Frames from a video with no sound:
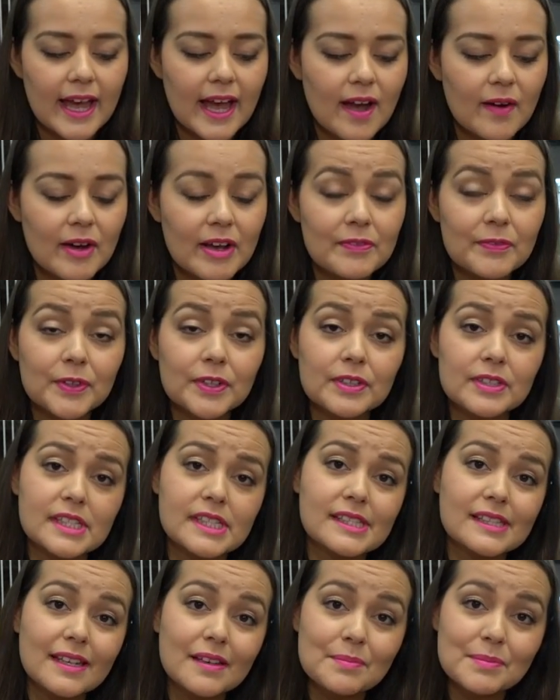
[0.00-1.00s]
However,
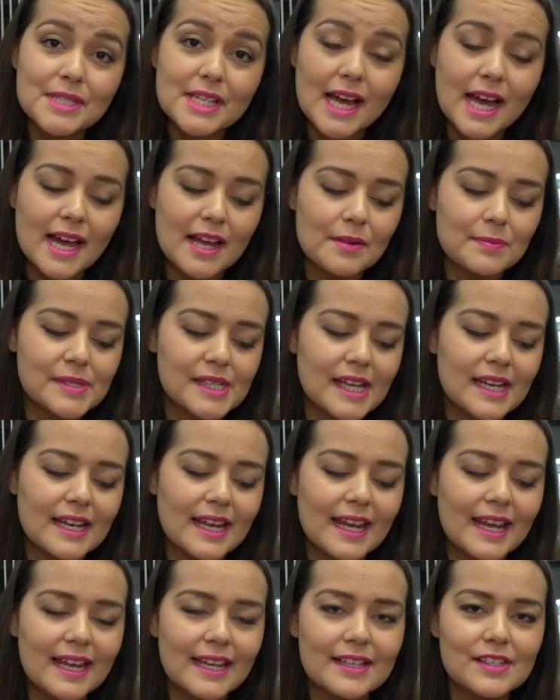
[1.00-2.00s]
sometimes
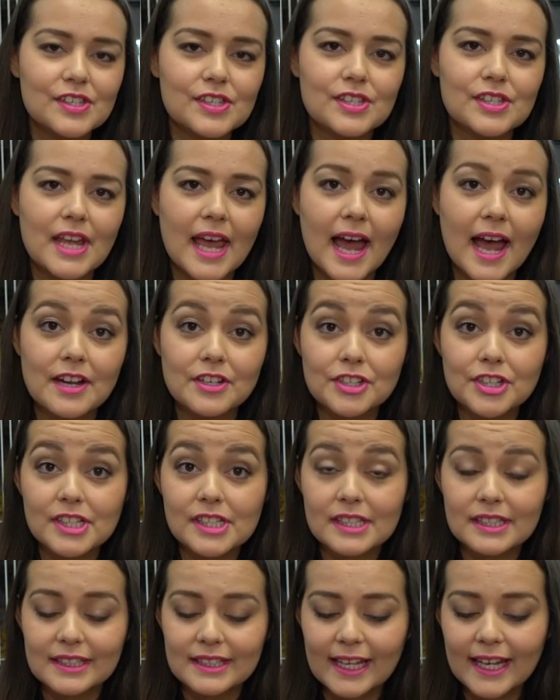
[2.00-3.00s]
an egg
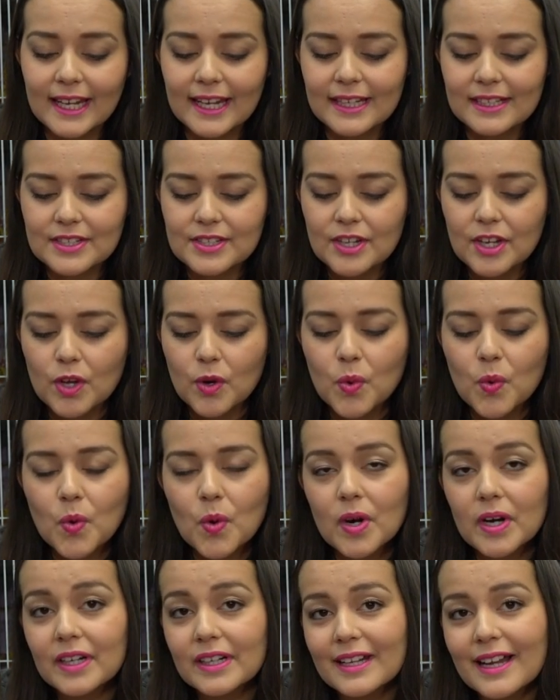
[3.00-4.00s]
hatches late
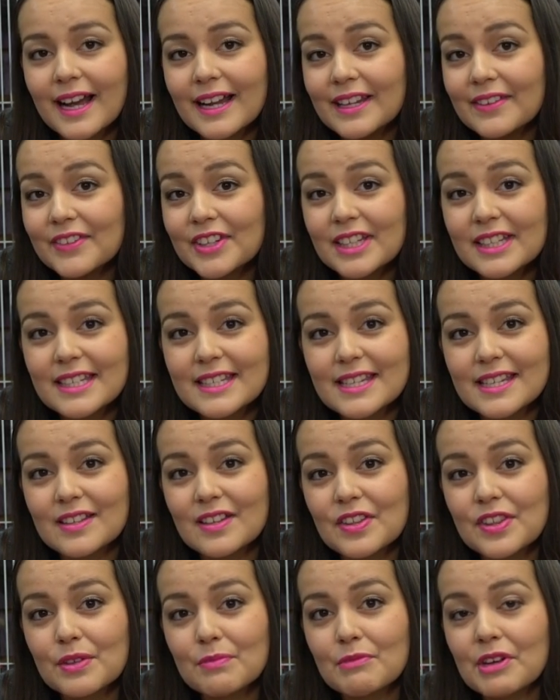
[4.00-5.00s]
or not even
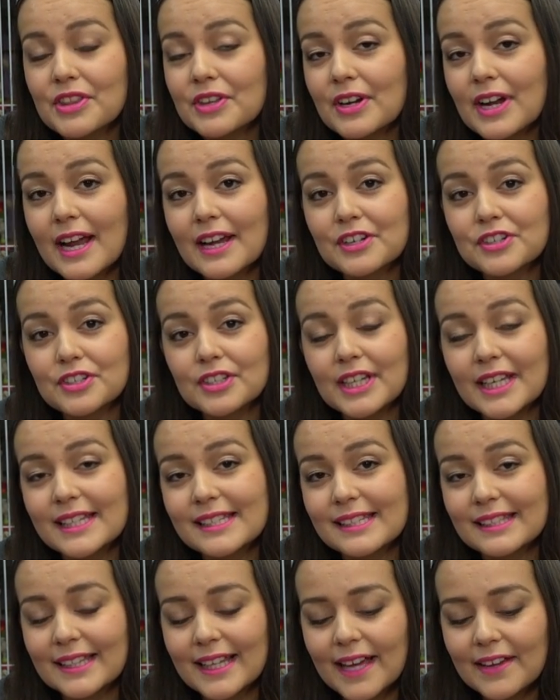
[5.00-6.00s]
until the mother actually
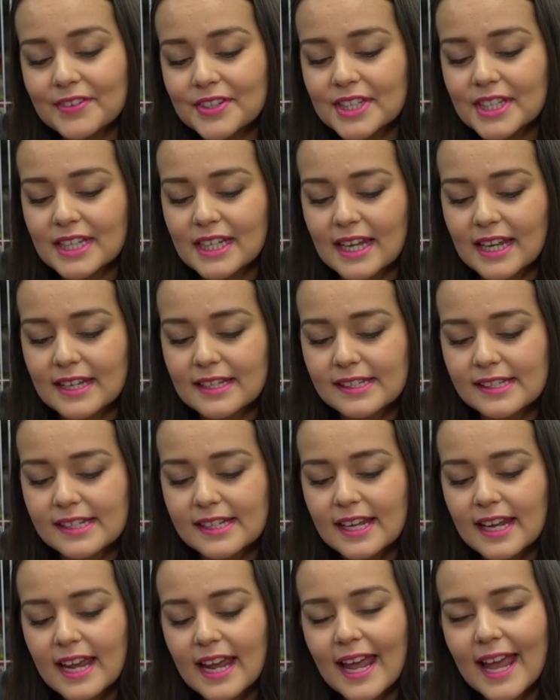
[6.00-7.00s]
has left the
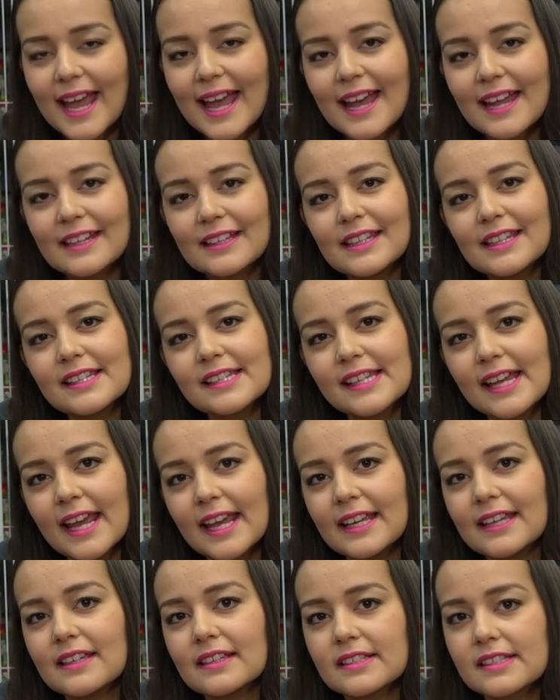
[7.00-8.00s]
nest and this
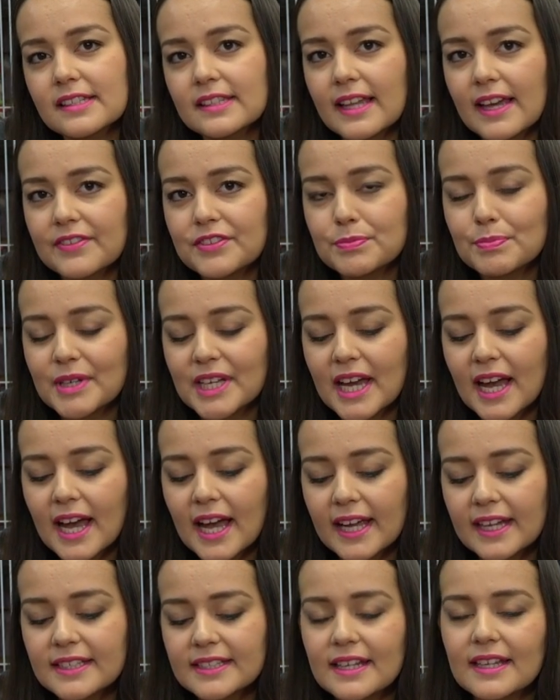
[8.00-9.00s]
egg gets left
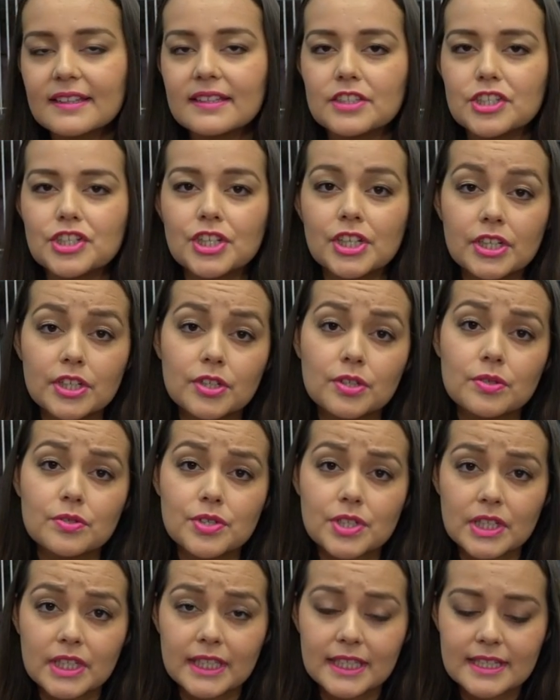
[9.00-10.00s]
behind and the chick
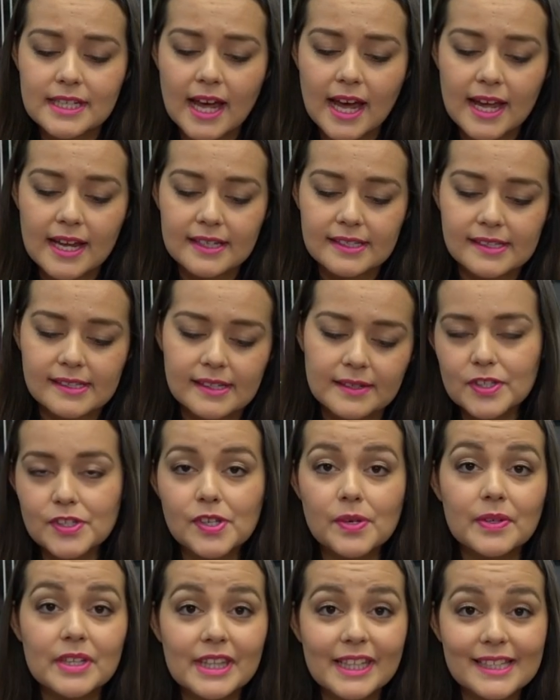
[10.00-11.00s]
usually dies.
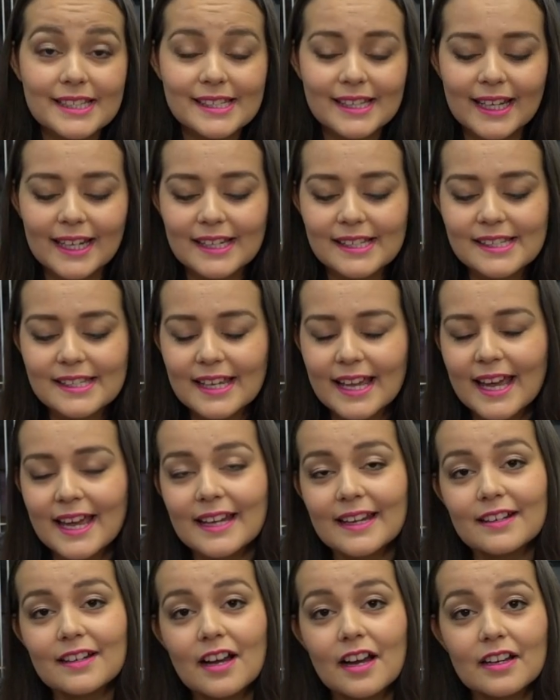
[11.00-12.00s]
So in this case, the
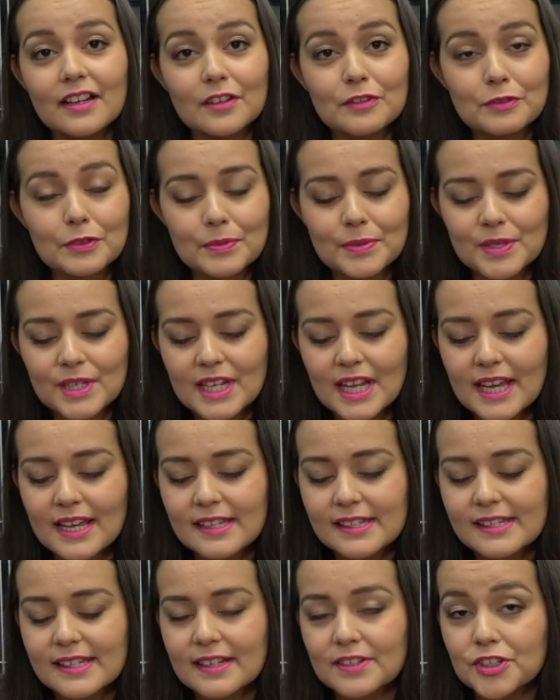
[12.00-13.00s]
hen had gotten up from the
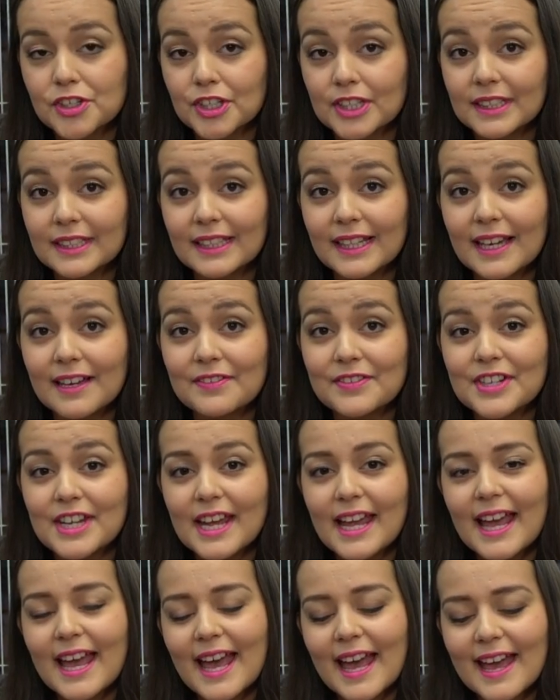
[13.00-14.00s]
nest and she would left
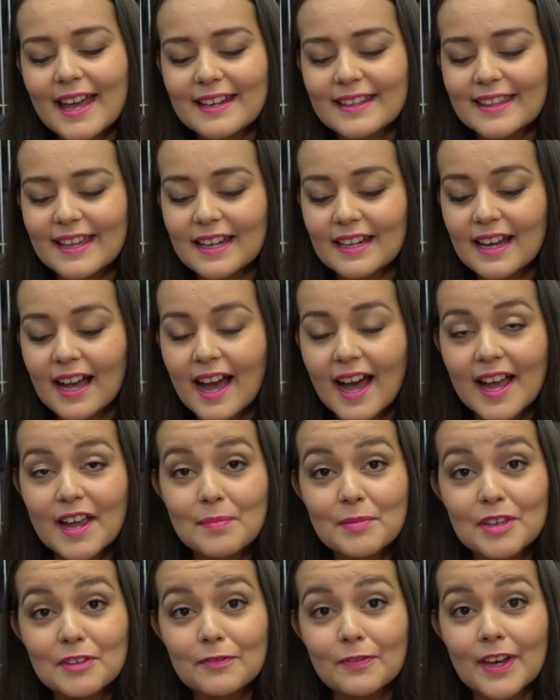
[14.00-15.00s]
and then
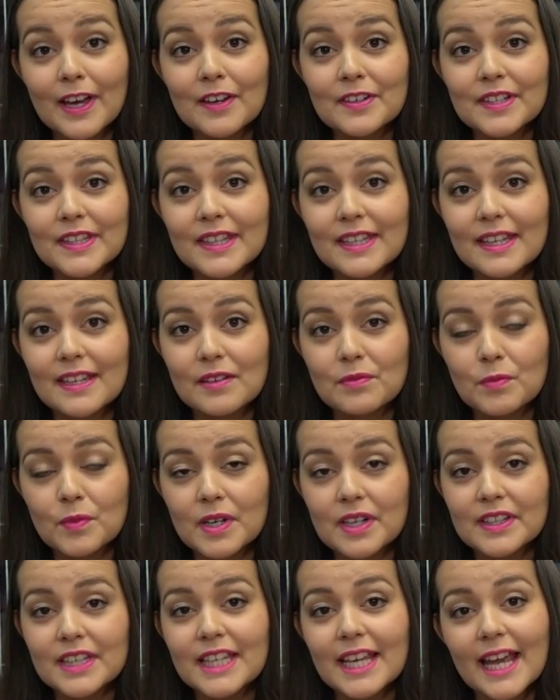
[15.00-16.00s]
Jaime found that
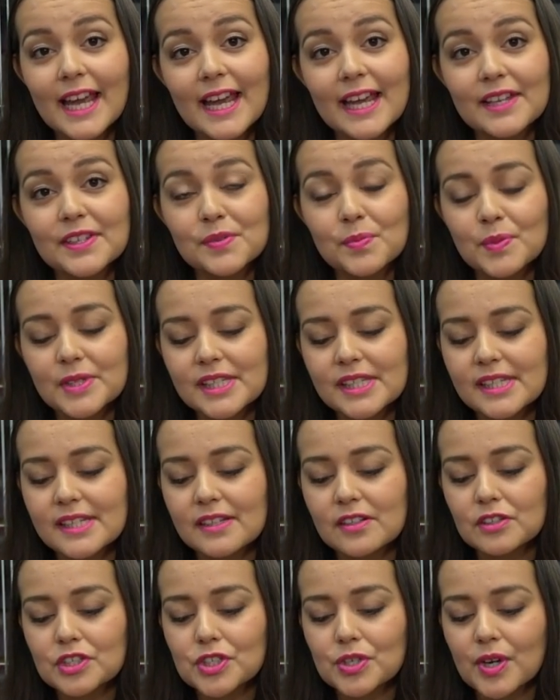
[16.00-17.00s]
one of the eggs was
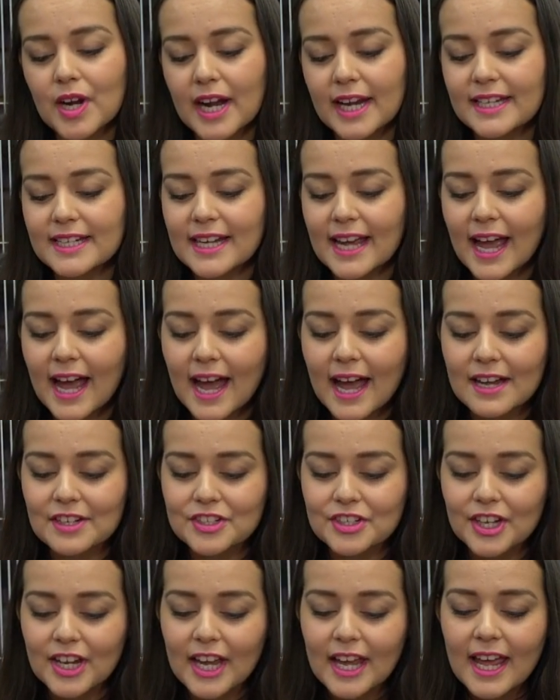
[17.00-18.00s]
still trying to
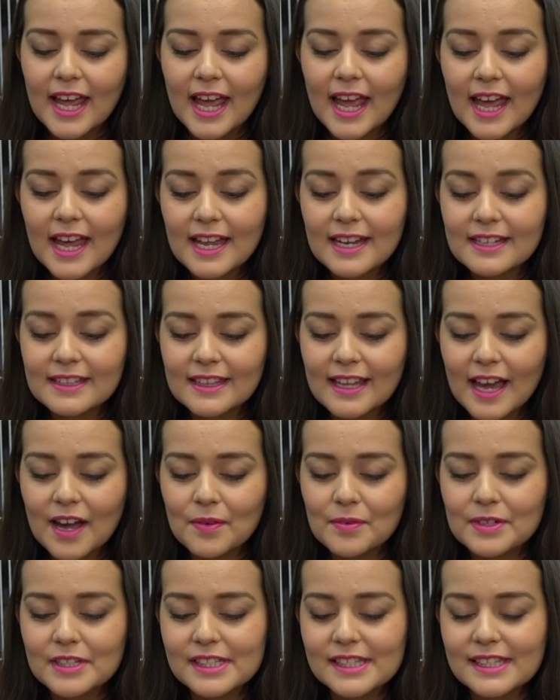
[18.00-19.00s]
hatch, and
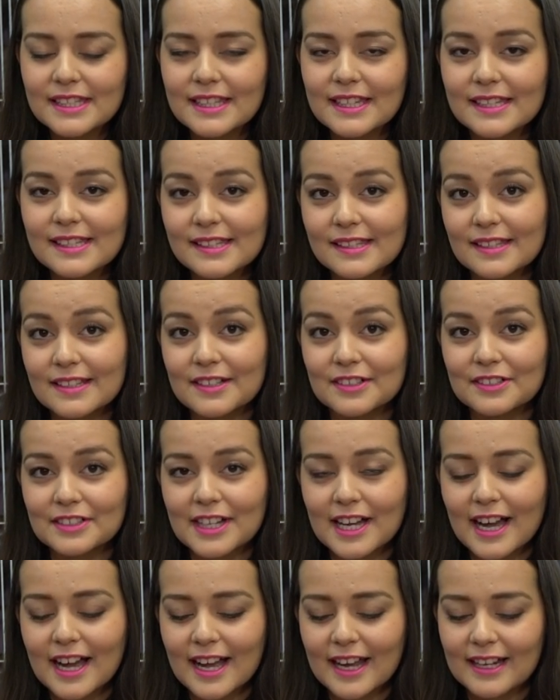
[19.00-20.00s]
that was this little
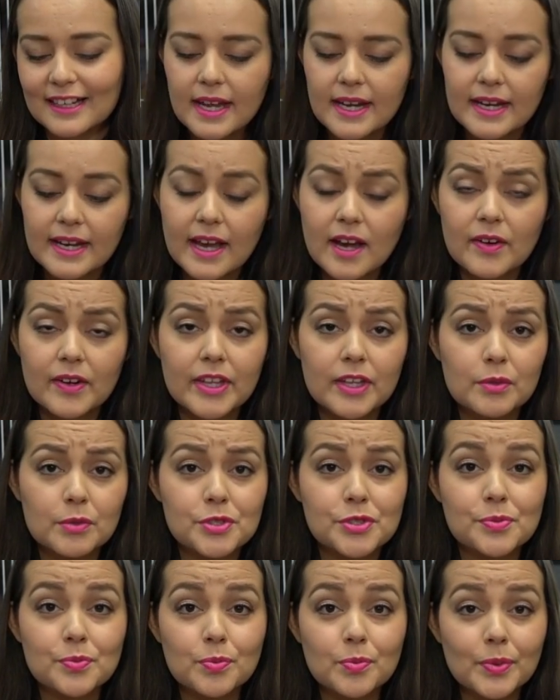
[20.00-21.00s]
guy. Now he
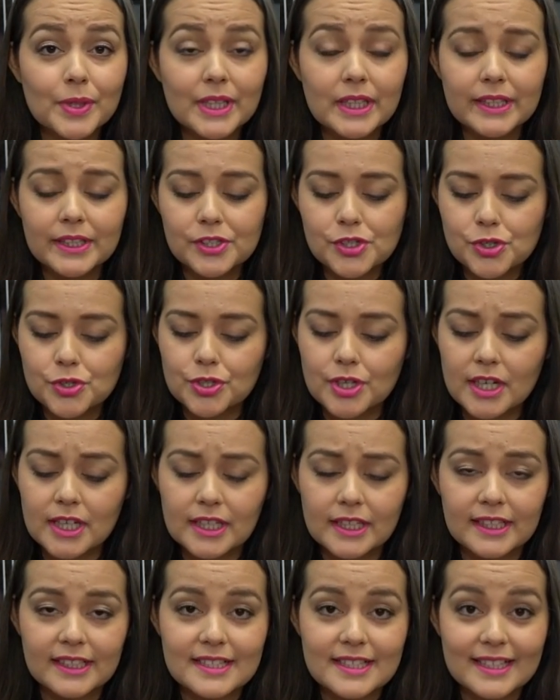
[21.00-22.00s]
was really
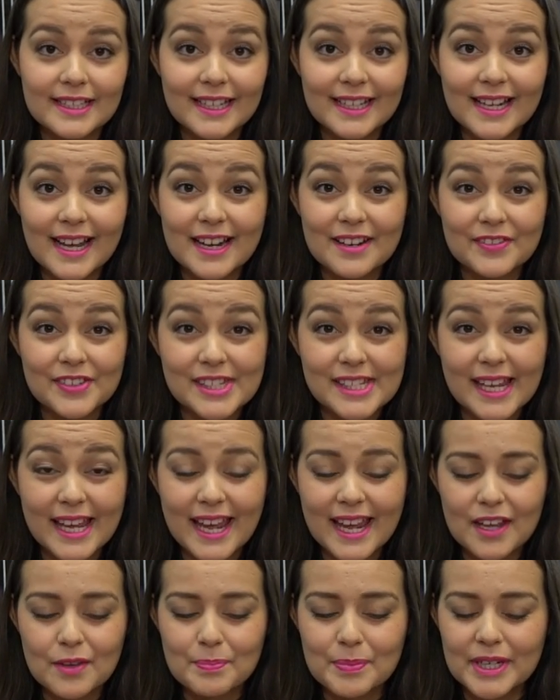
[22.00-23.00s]
struggling to get out of his
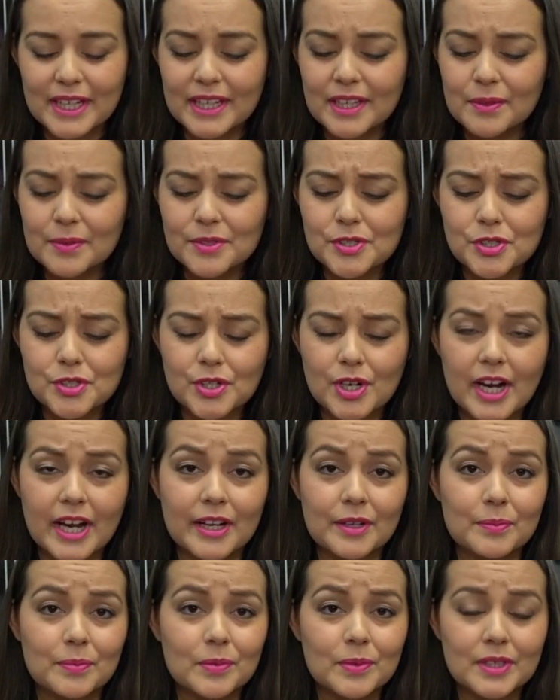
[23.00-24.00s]
egg, but he was
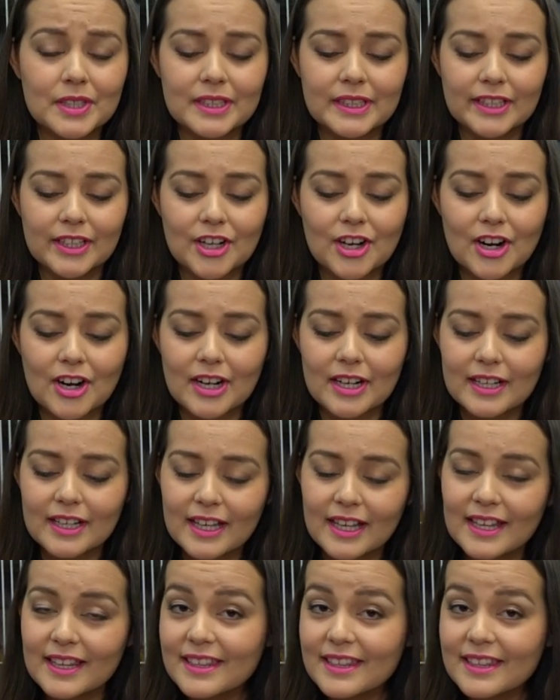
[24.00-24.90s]
trying really hard.